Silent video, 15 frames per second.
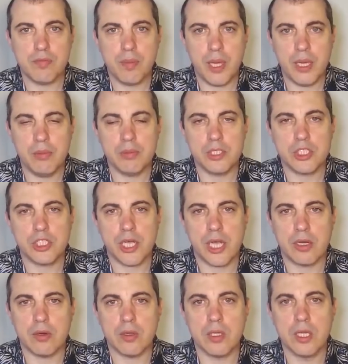of payment
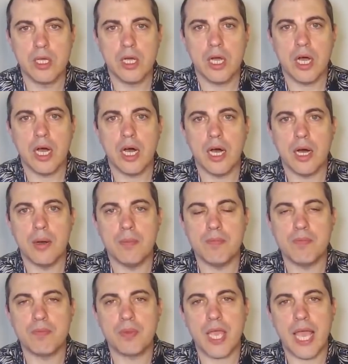channel
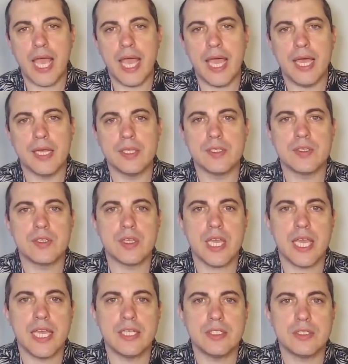um, and
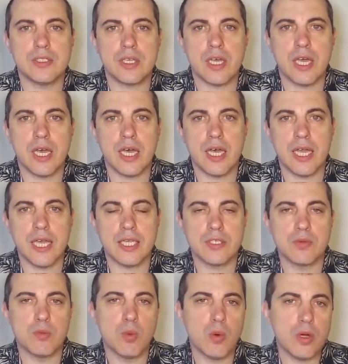it uh,
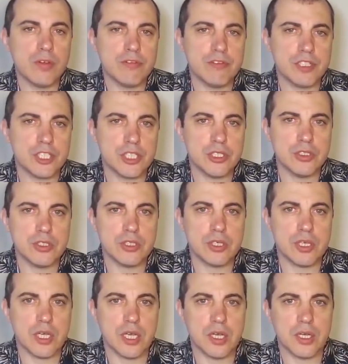is more efficient
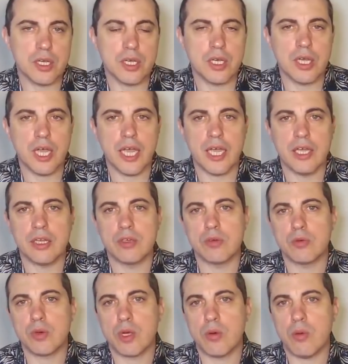uh,
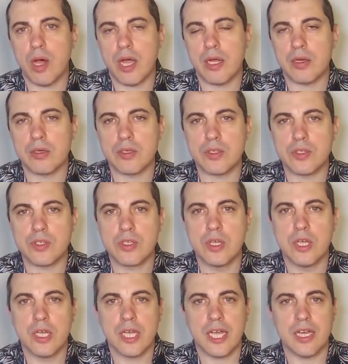and requires
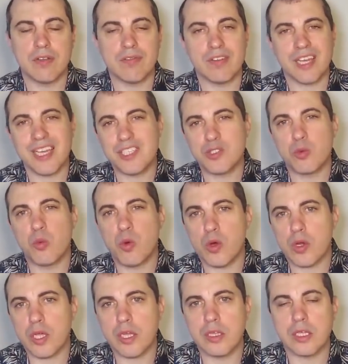kind of less
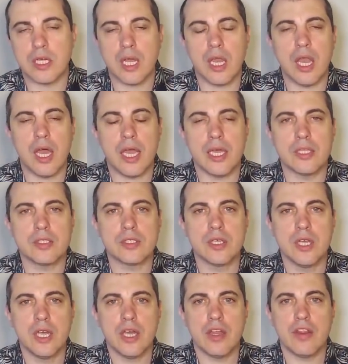work in the client
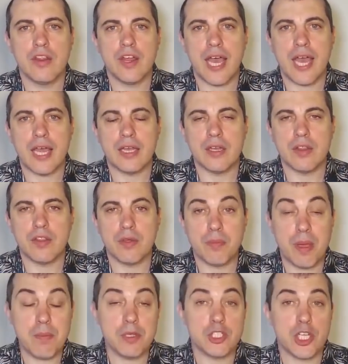than the
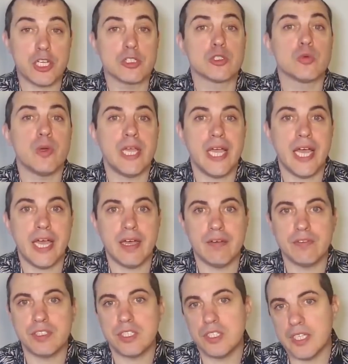payment channels we
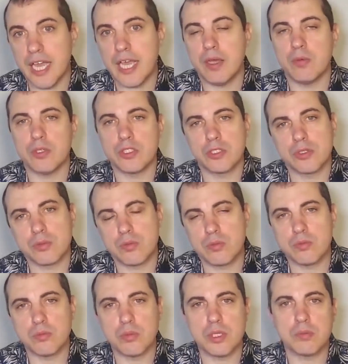have today, which
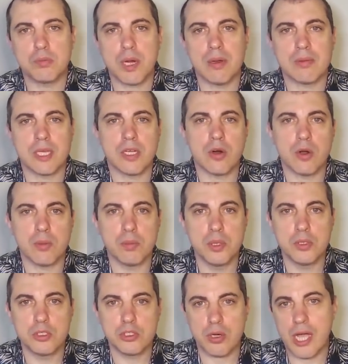we'd probably call
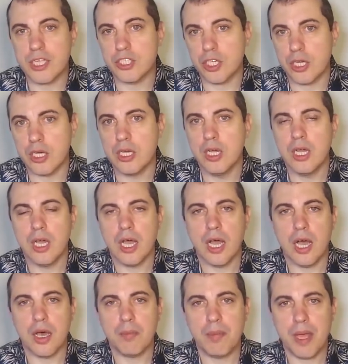Poon-Dryja
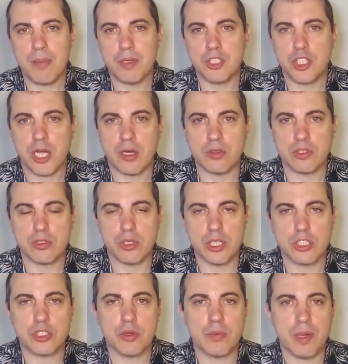uh, payment channels,
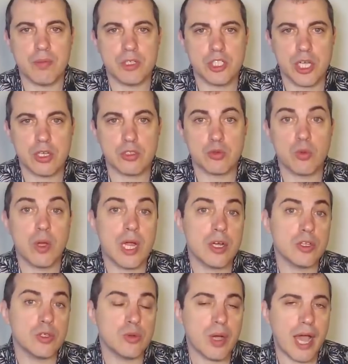traditional payment channels,
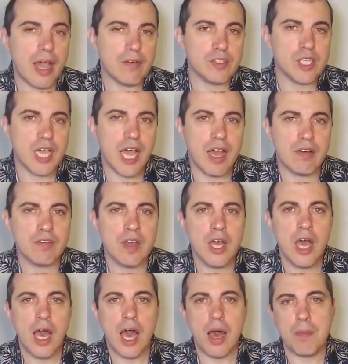where you have to have
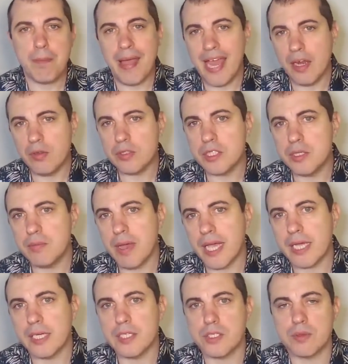a penalty
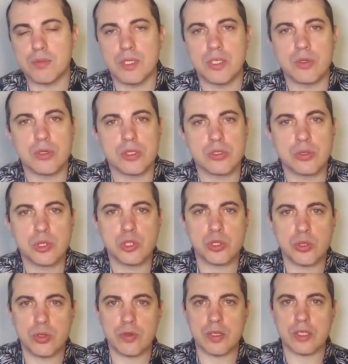mechanism in order to
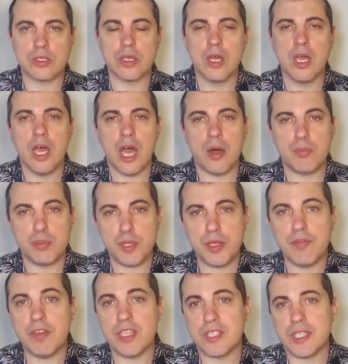ensure that a
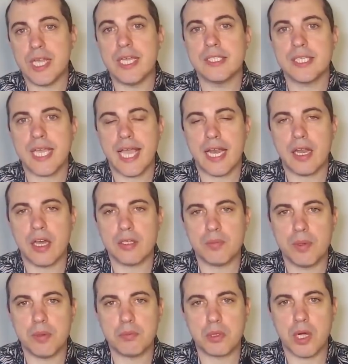previous state
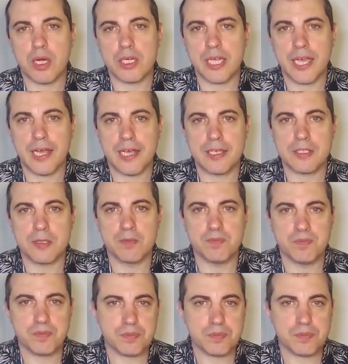cannot be broadcast.